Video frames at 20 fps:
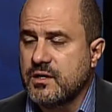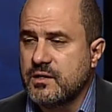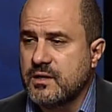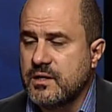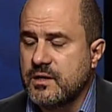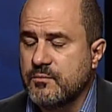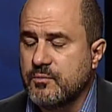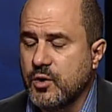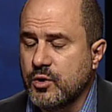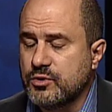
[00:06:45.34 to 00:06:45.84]

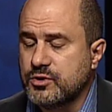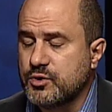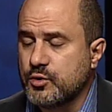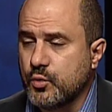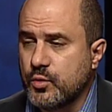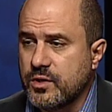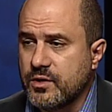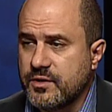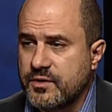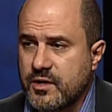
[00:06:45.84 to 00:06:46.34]
impose their
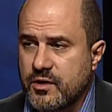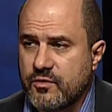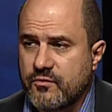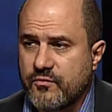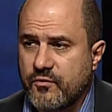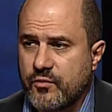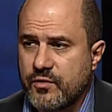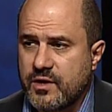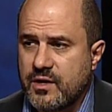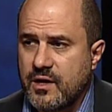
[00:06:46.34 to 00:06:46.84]
will on the other
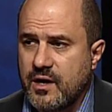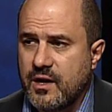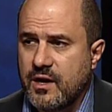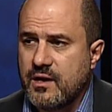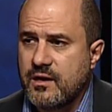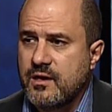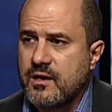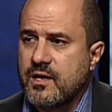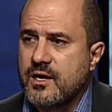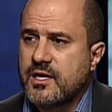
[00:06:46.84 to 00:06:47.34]

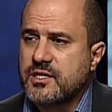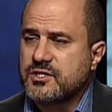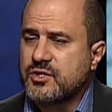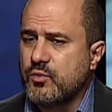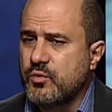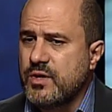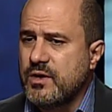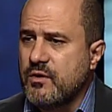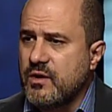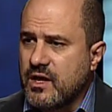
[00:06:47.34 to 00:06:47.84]
49. So
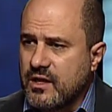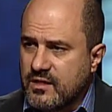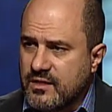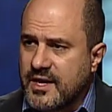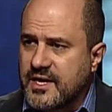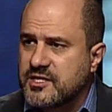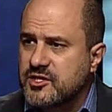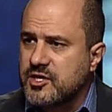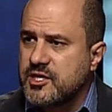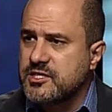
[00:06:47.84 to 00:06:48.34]
we
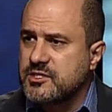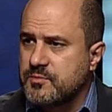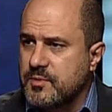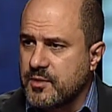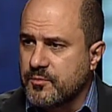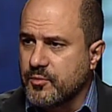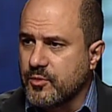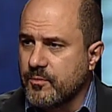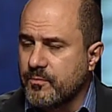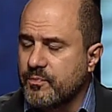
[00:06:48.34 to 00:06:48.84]
elect these
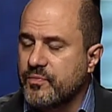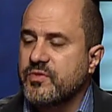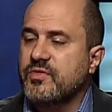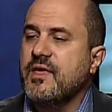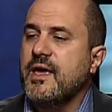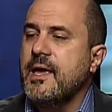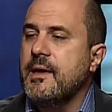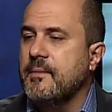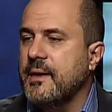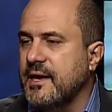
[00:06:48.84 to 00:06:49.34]
people.
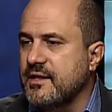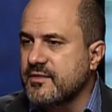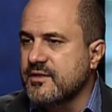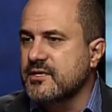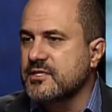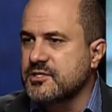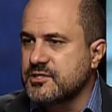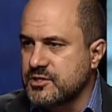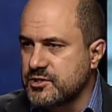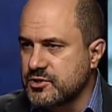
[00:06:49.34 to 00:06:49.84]
They make the
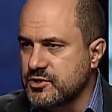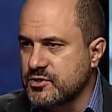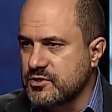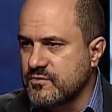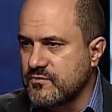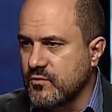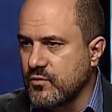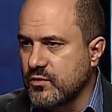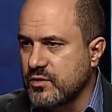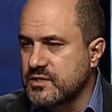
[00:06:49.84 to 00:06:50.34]
decisions
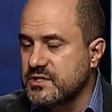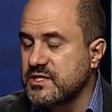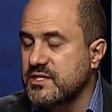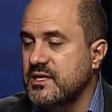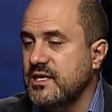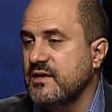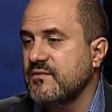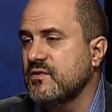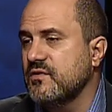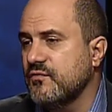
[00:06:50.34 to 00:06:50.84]
for us,
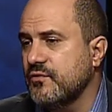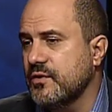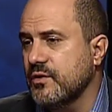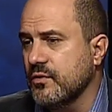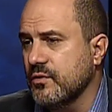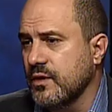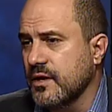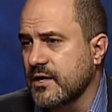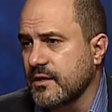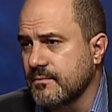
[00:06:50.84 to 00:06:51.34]
even if we
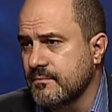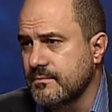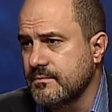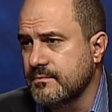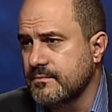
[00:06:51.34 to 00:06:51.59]
don't like them.